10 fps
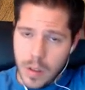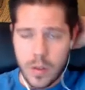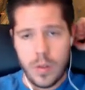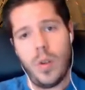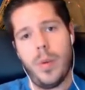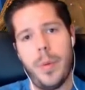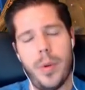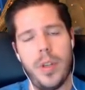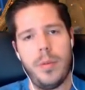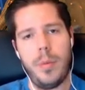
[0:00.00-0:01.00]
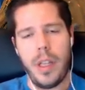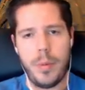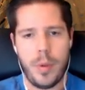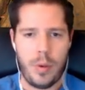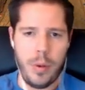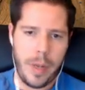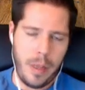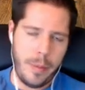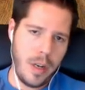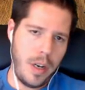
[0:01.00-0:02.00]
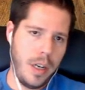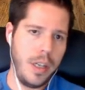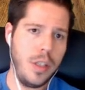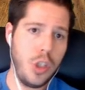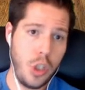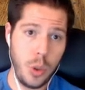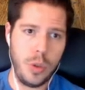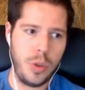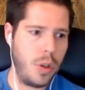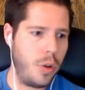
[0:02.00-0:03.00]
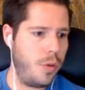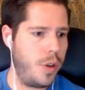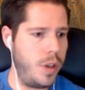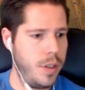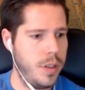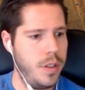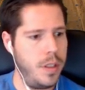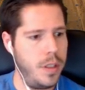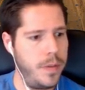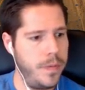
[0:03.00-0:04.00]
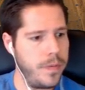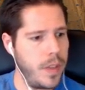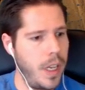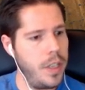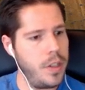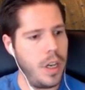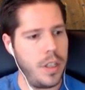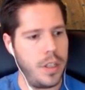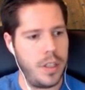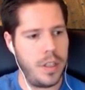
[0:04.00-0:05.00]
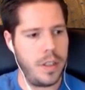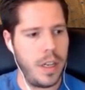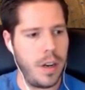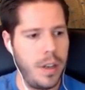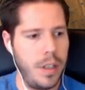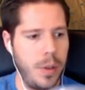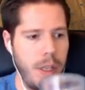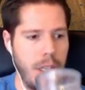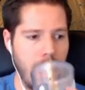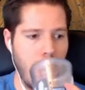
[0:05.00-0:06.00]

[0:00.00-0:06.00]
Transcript: So my buddy is playing U three Malamar. Chose to go first. Hey Josh, how are you doing?